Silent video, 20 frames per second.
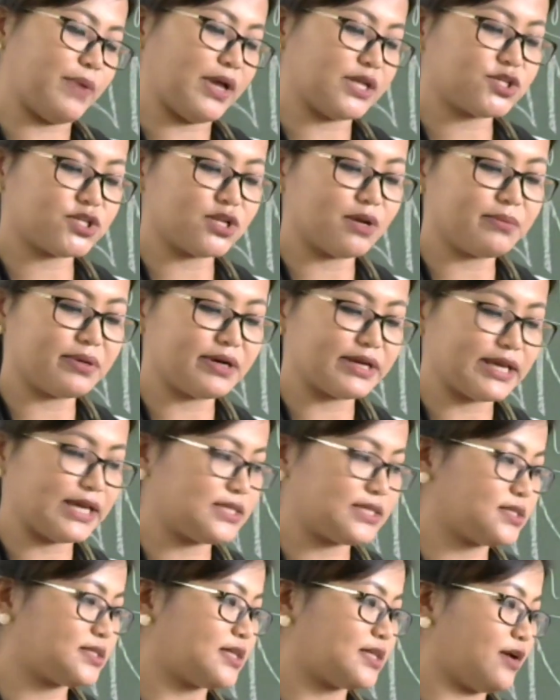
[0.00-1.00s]
Page number
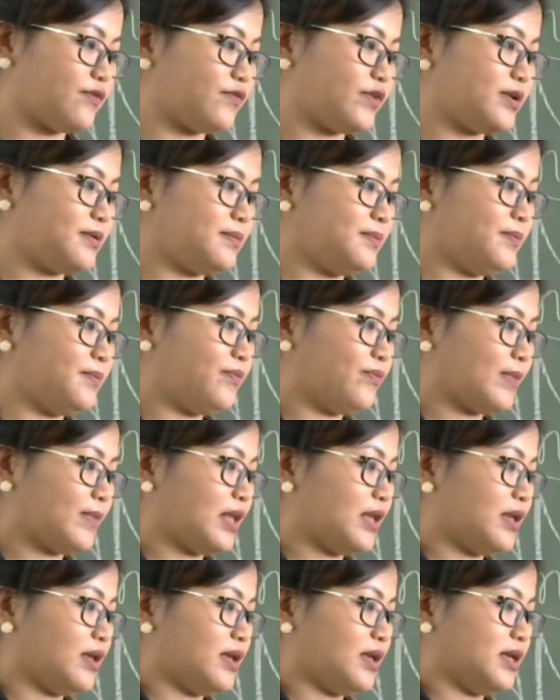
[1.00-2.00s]
87.
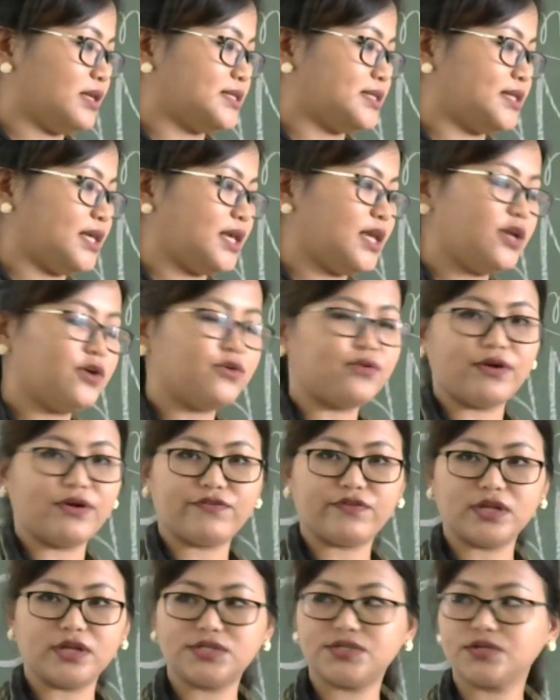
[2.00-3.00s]
See,
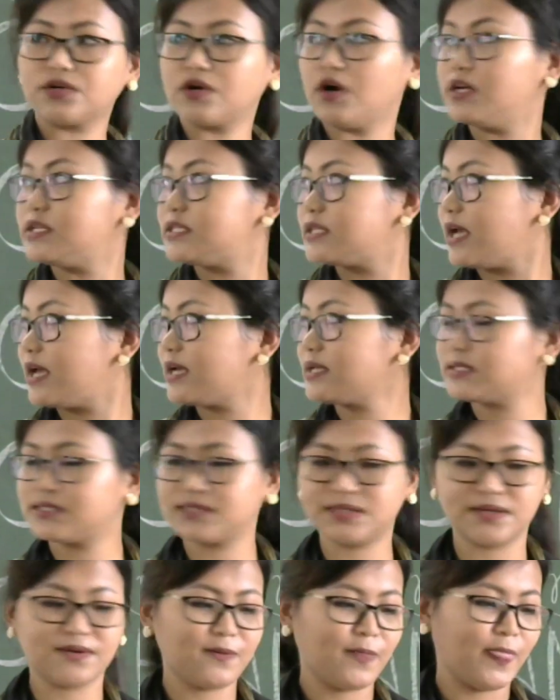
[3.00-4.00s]
reference to
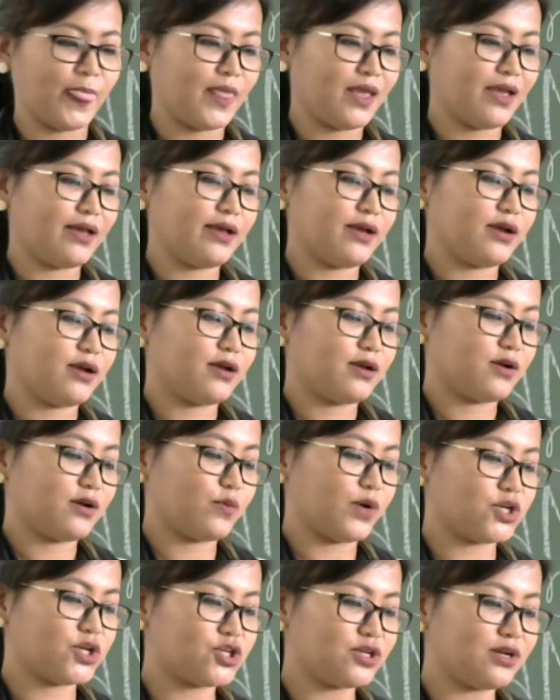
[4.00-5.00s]
context.
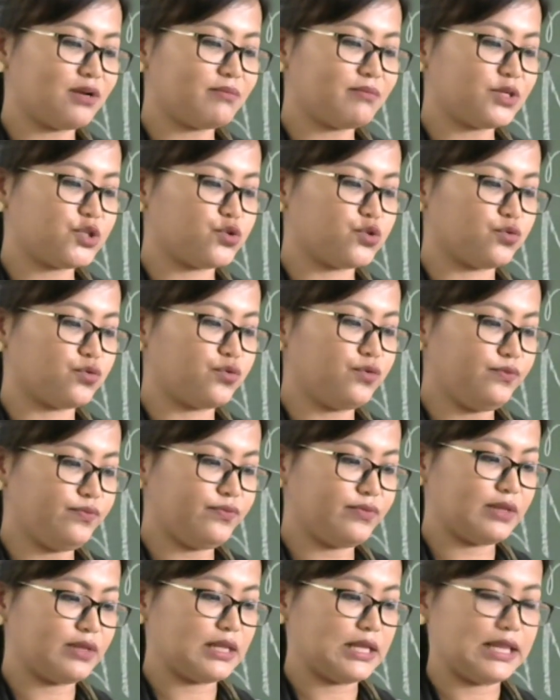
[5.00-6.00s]
Question number 2.
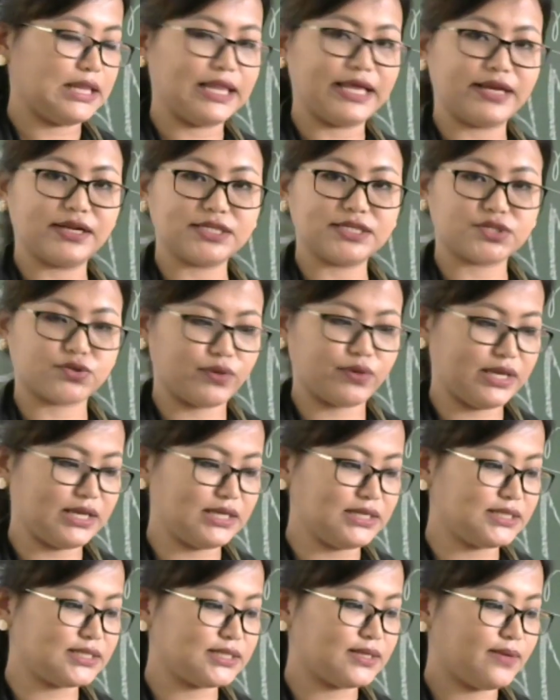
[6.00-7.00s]
Let us
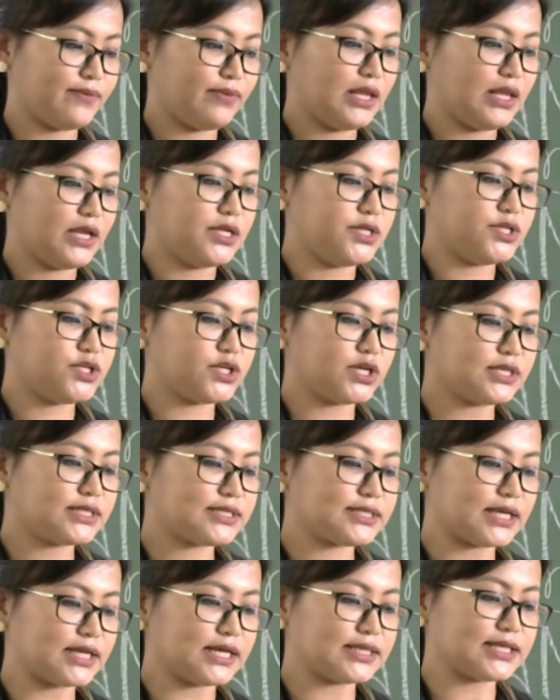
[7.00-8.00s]
read.
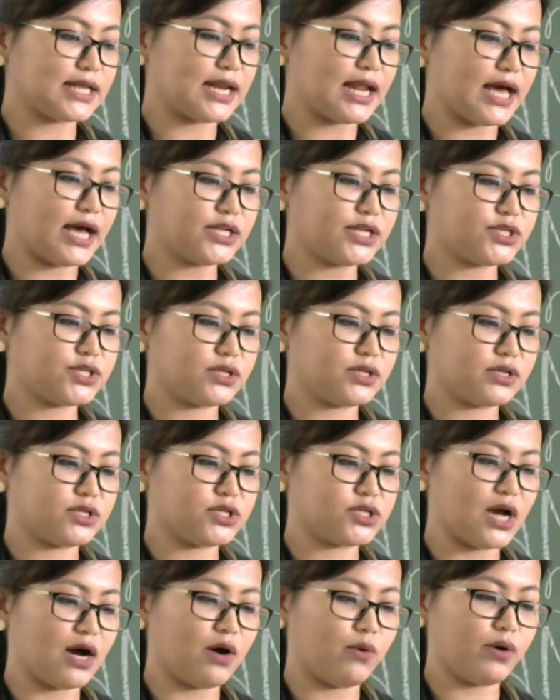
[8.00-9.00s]
Just as the night
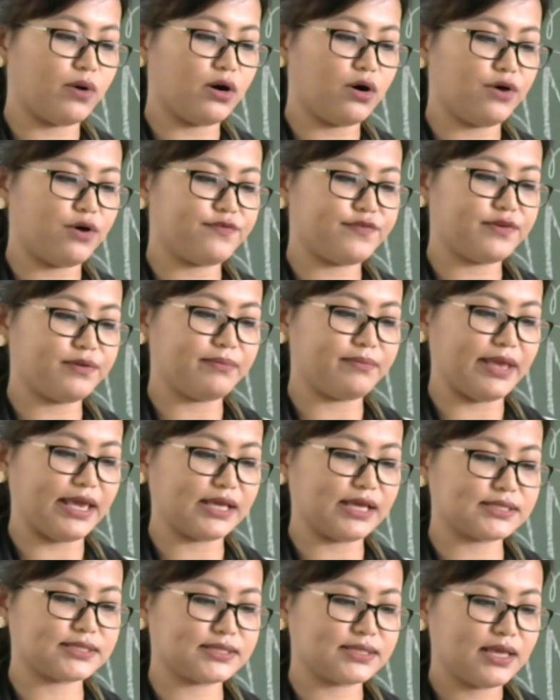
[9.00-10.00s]
shower often
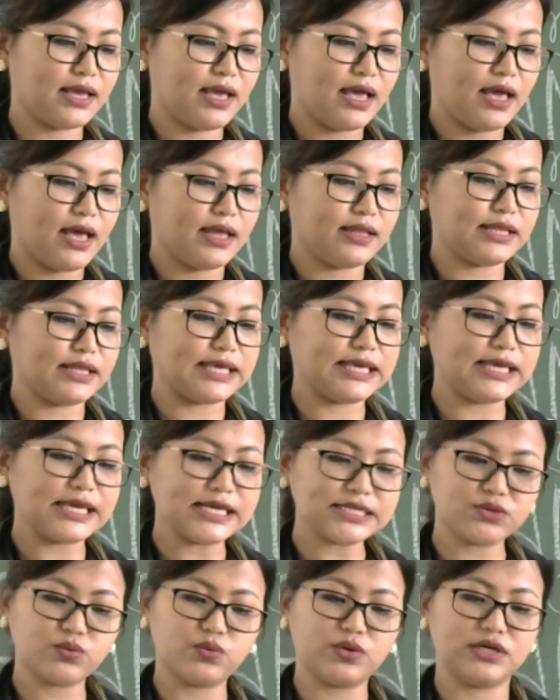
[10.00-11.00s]
makes the
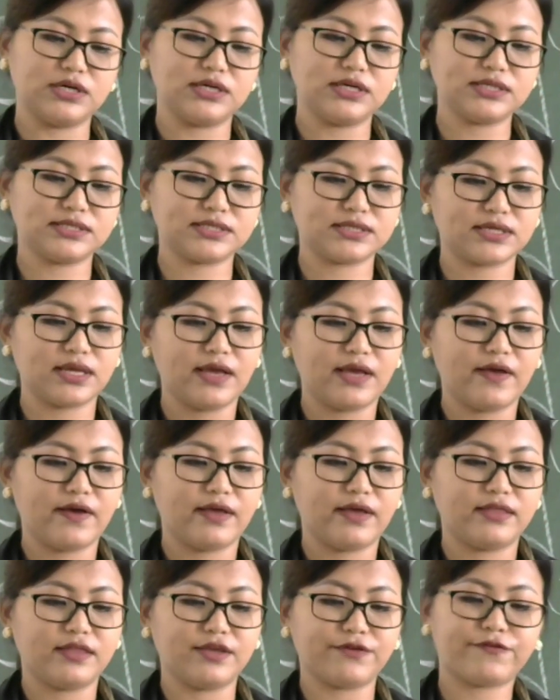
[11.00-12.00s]
heat worse,
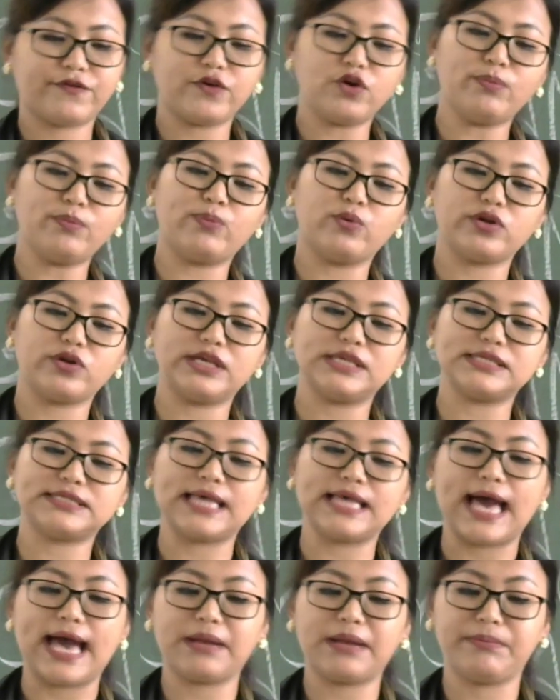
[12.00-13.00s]
the few puris
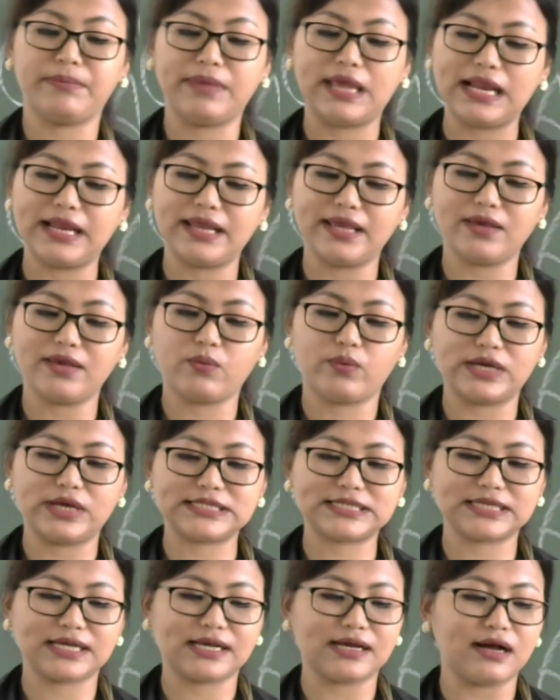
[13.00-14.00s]
had merely
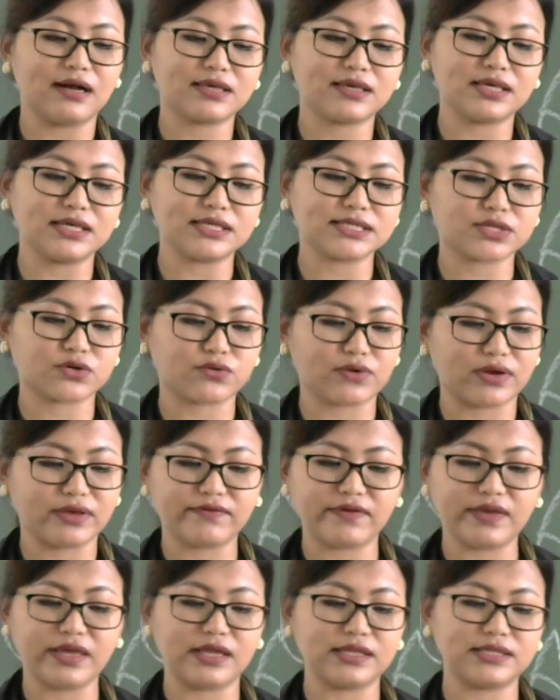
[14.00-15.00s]
wet Kaki's
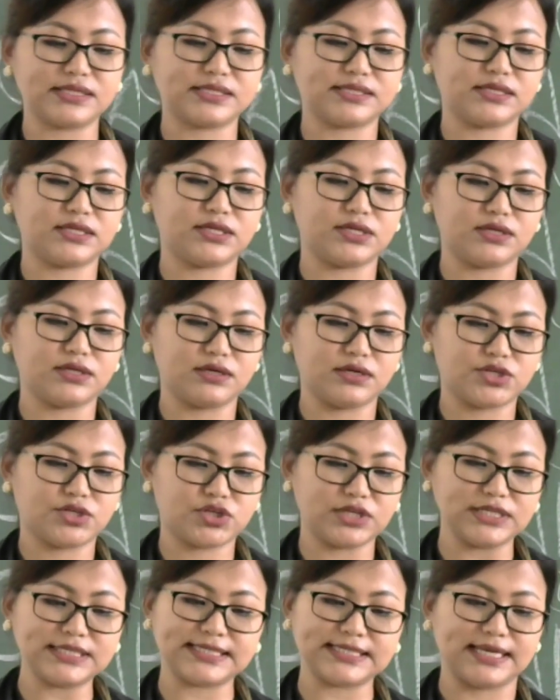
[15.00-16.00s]
cravings,
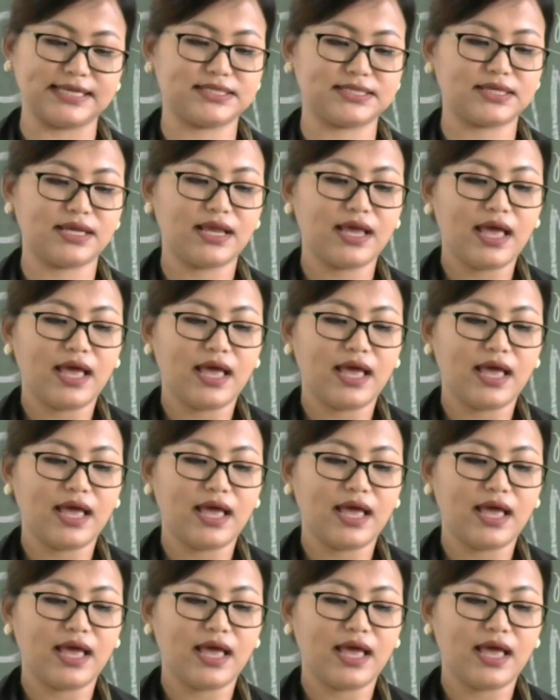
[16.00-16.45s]
she said.